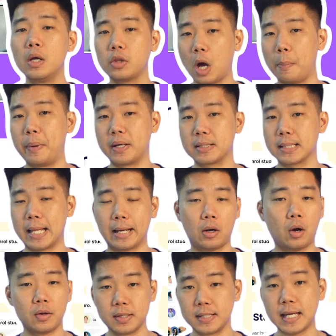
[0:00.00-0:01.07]
topics like
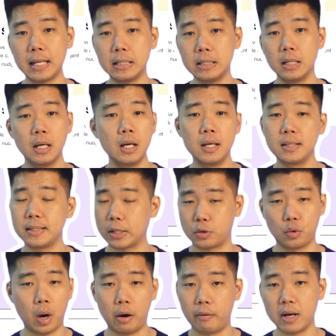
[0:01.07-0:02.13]
consent,
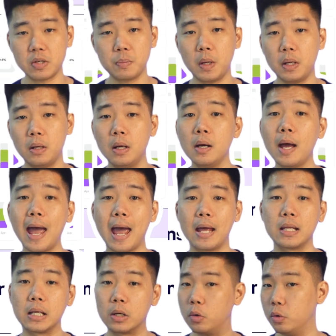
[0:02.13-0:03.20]
sexual harassment,
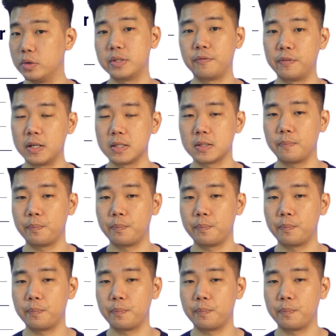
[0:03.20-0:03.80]
and inclusiveness.